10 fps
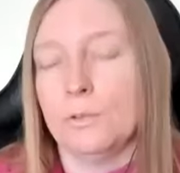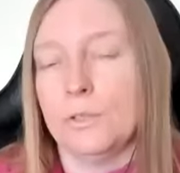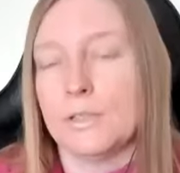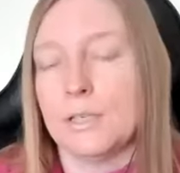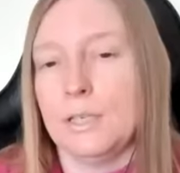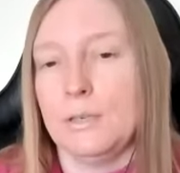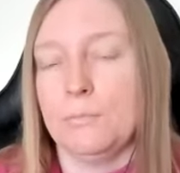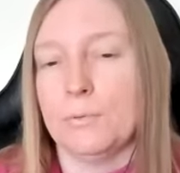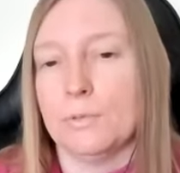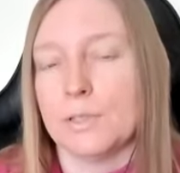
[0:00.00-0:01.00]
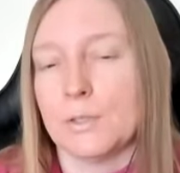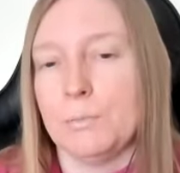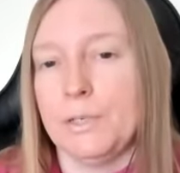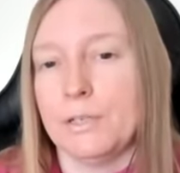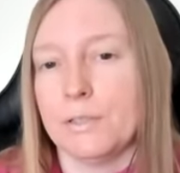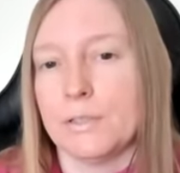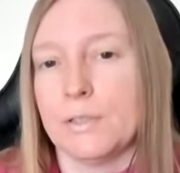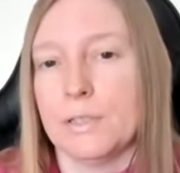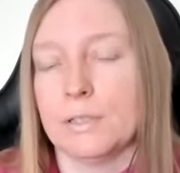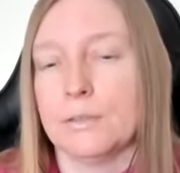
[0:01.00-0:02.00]
going to keep
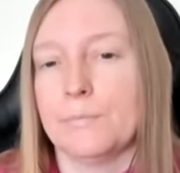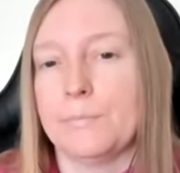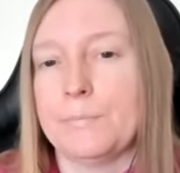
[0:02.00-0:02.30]
experiencing.